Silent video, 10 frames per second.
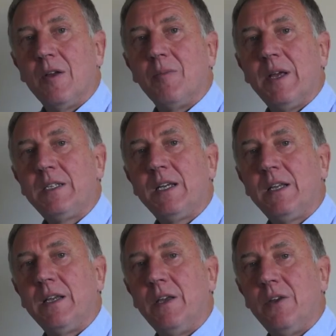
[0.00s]

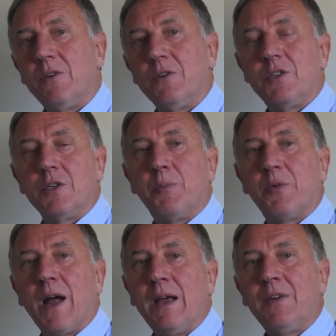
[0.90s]
Basically, you use your
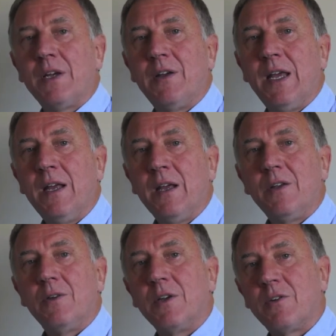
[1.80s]
private key
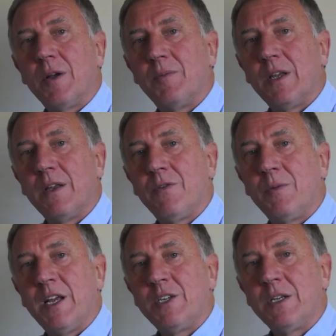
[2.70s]
to encrypt the
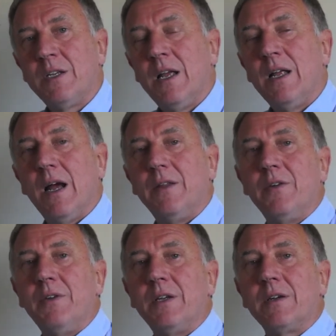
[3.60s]
information and
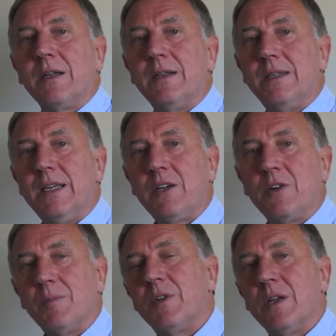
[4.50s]
the reader can
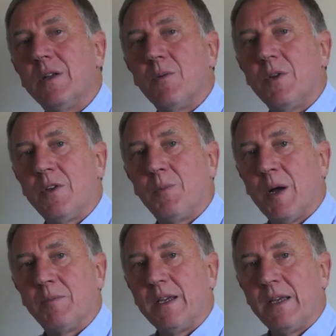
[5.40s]
decrypt it with your
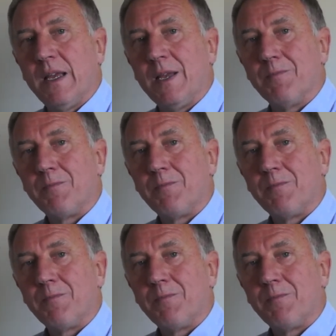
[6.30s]
public key.